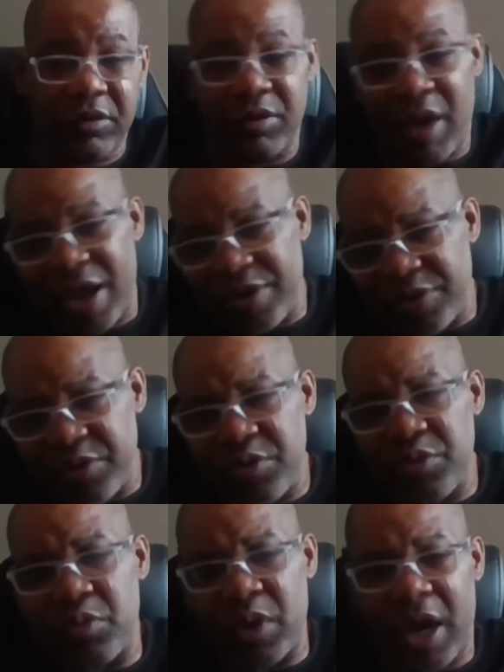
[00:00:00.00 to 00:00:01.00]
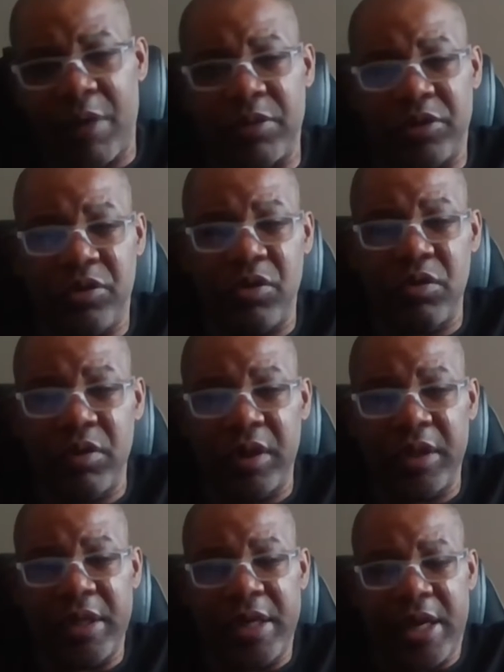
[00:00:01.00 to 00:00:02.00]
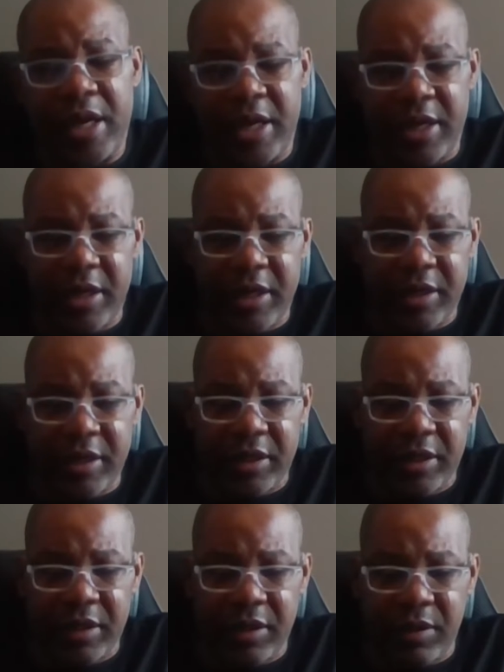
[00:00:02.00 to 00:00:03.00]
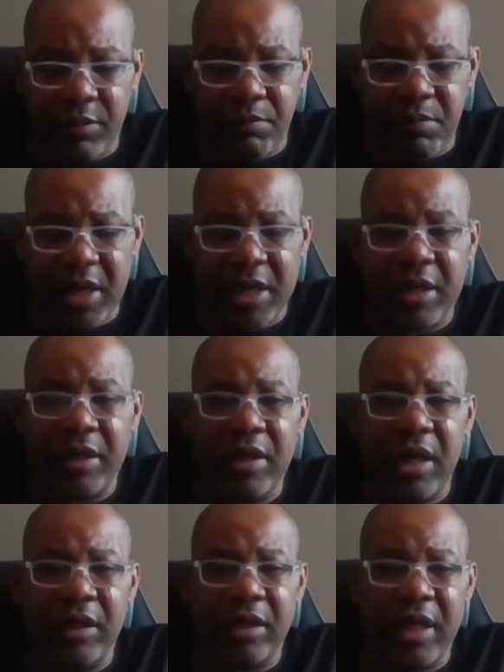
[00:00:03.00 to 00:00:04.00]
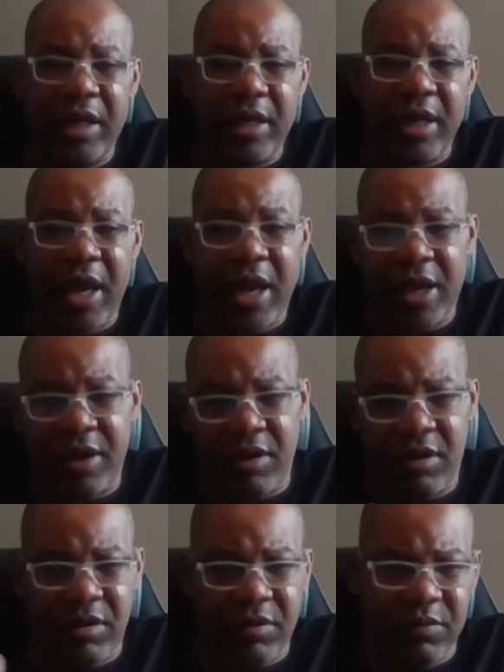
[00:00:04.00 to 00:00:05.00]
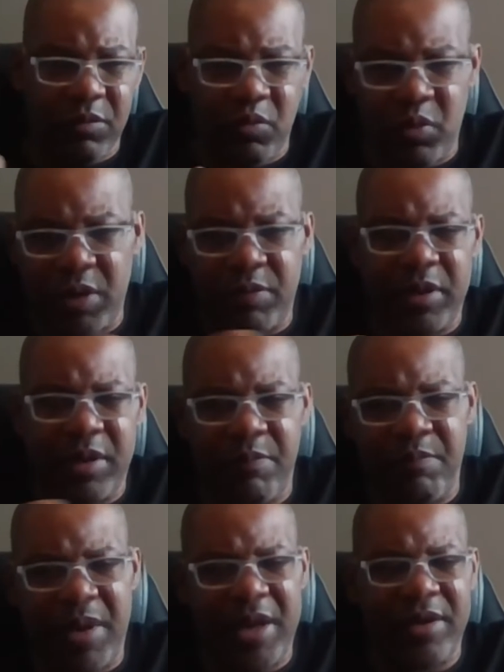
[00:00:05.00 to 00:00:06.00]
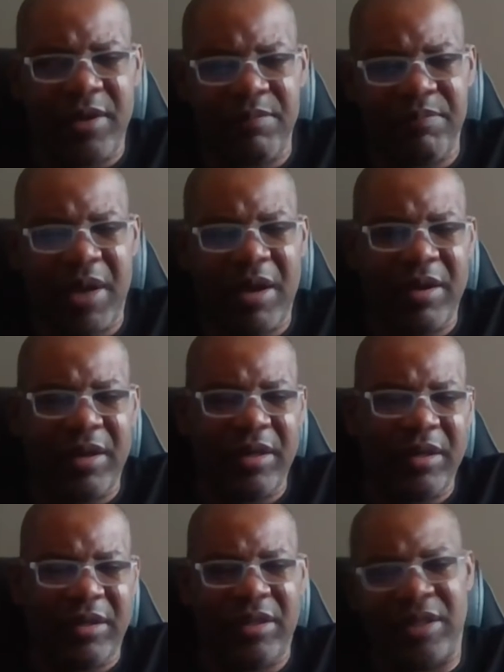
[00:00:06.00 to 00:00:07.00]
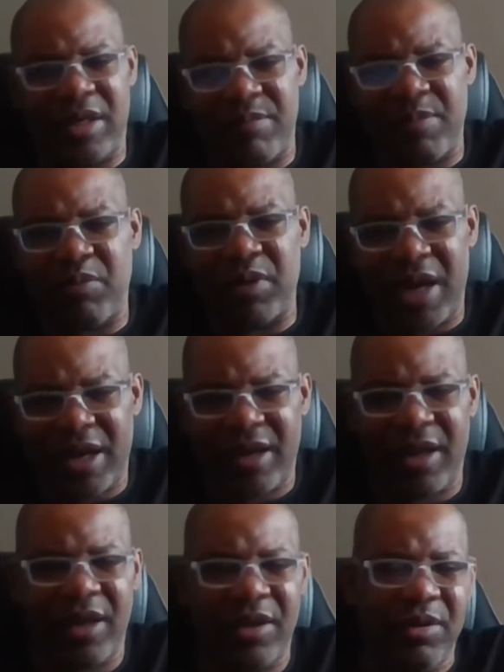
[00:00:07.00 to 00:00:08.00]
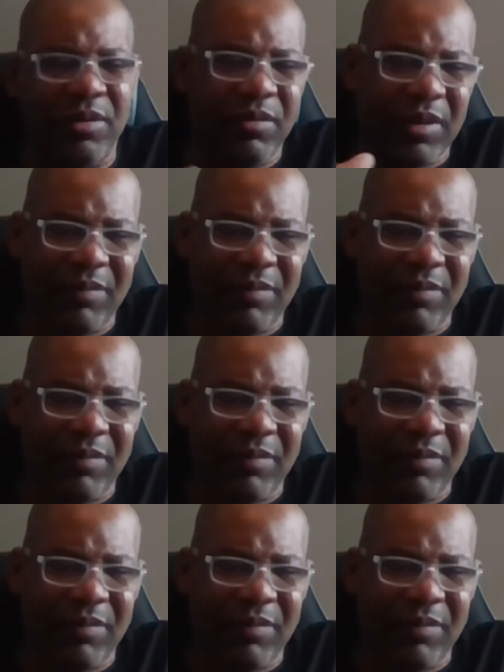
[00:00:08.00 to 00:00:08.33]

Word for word: So I knew what I was doing. And and, and me and the young lady had a uh, we were debating about it. She told me what I can't do.